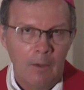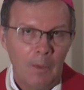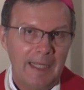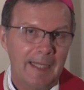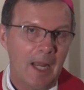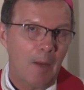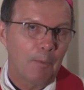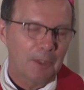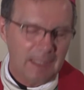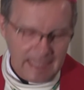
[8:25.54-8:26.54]
We can
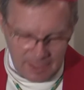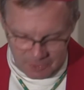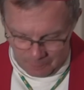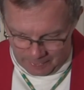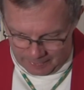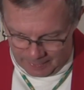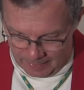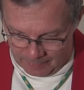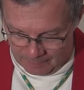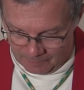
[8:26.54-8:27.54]
help release one
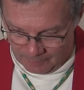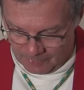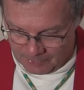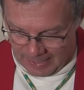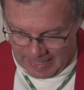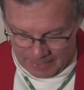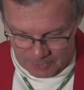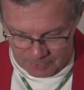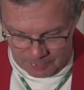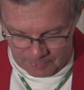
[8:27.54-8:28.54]
another from those
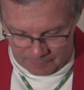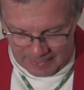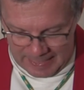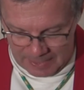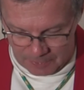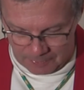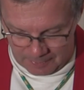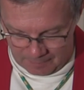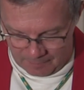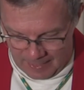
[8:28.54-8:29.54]
attitudes of hatred
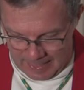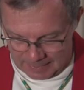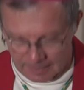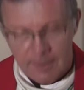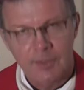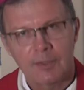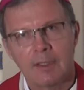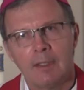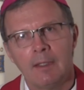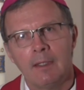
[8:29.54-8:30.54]
and violence.
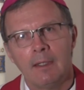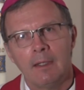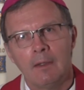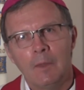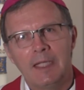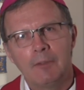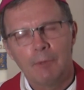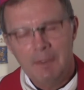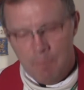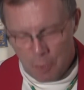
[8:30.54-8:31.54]
We can
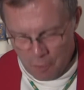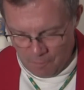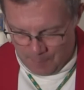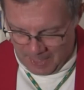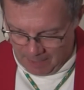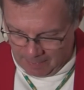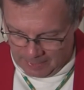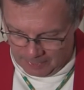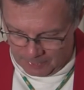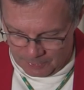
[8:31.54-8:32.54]
remove
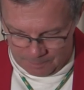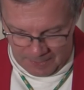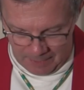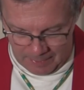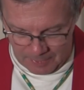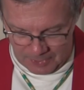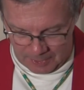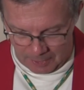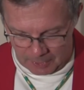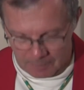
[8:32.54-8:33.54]
barriers
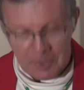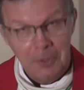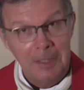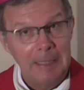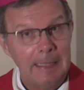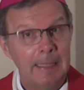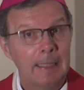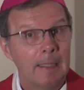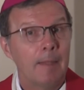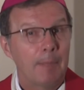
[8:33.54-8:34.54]
in our
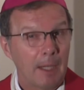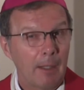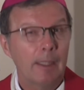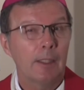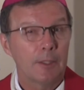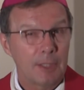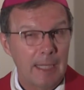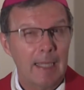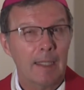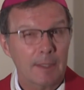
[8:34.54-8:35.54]
community, barriers,
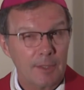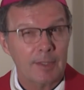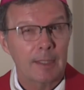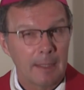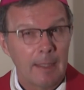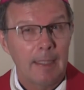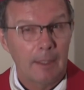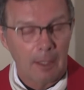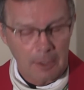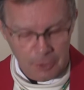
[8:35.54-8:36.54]
yes,
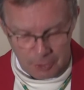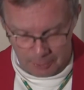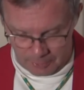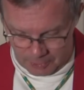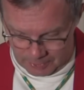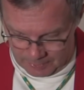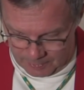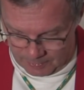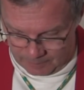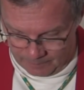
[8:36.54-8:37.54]
in our
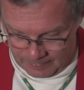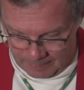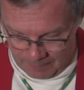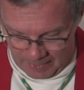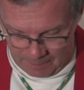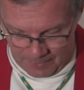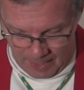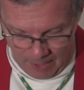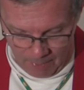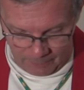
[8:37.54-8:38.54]
churches, by the
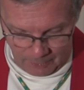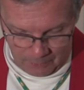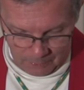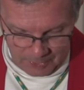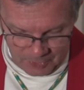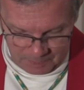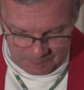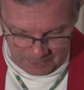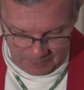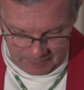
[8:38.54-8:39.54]
power of the Holy
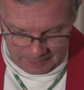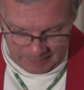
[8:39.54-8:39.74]
Spirit